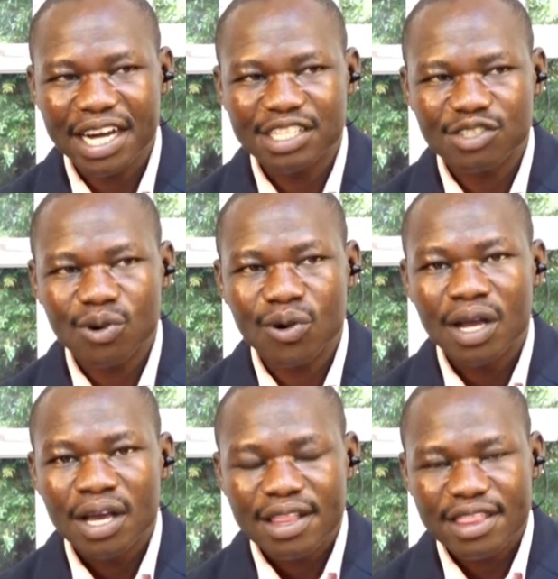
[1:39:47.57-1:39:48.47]
And so
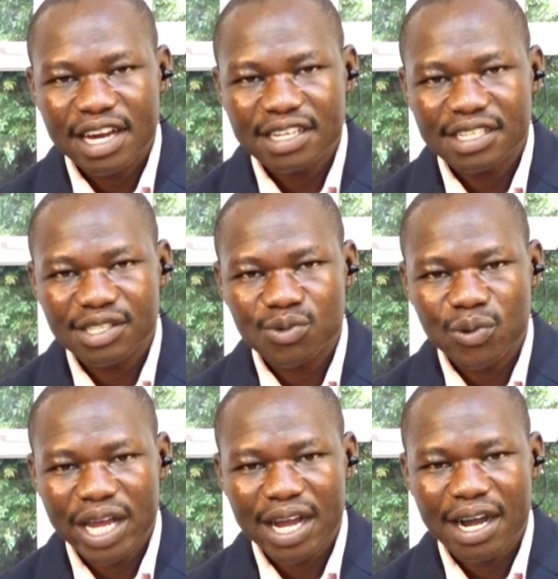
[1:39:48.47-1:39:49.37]
that is
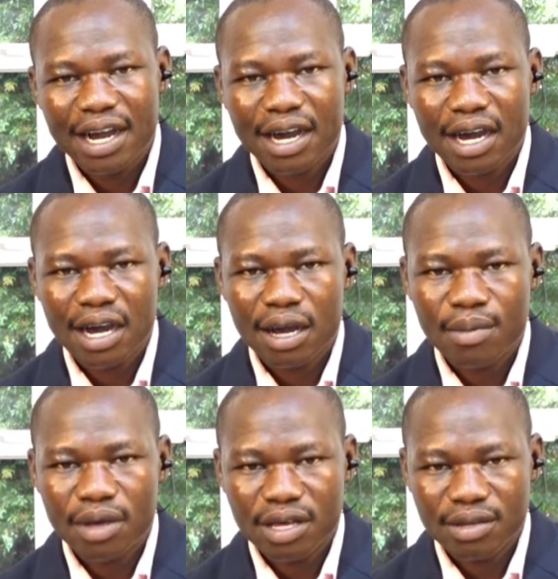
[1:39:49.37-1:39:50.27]
where
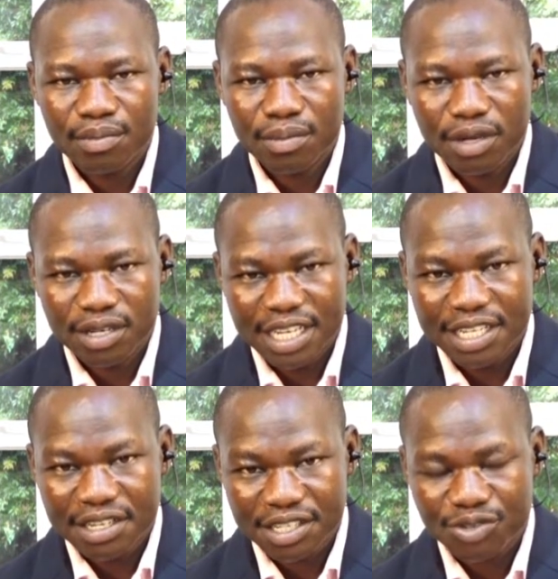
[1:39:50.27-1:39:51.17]

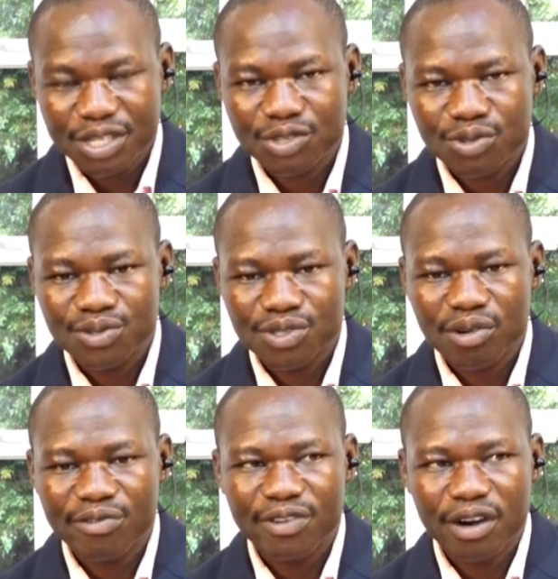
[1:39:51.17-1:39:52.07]
the restrictions
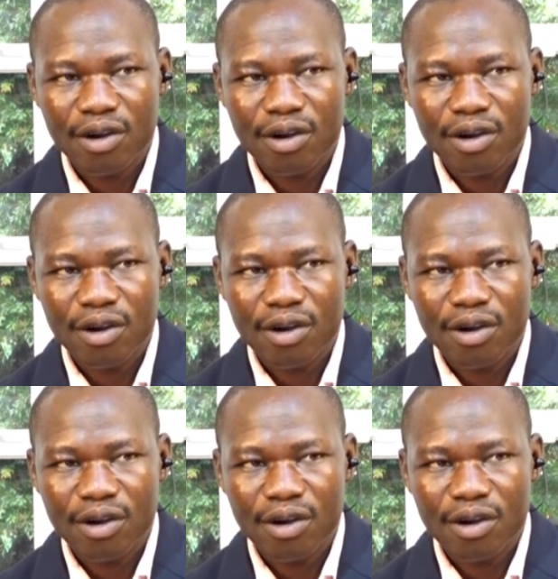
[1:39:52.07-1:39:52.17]
of